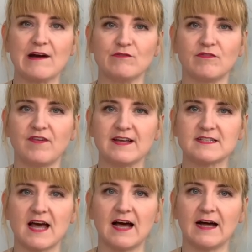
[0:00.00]

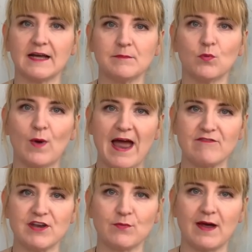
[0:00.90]
outfit I'm
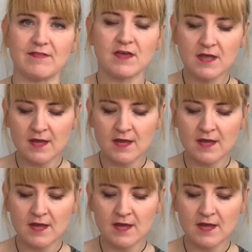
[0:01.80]
wearing it with.